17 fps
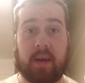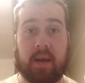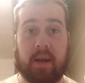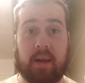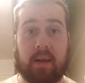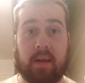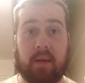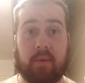
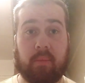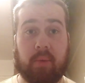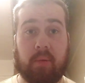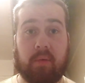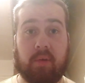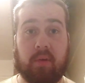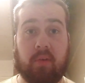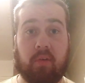and I
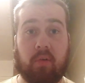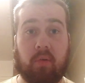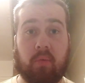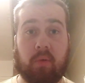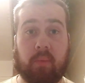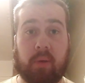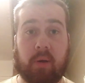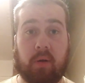bumped into
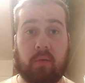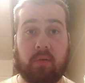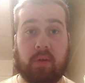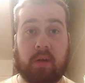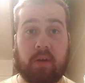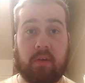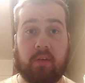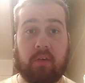one of my old
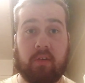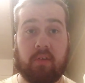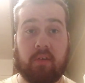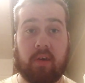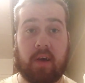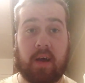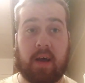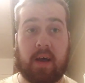teachers
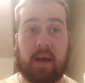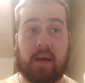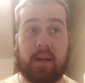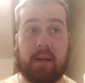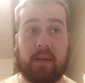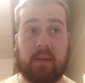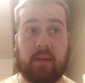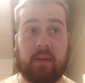
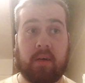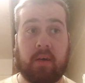and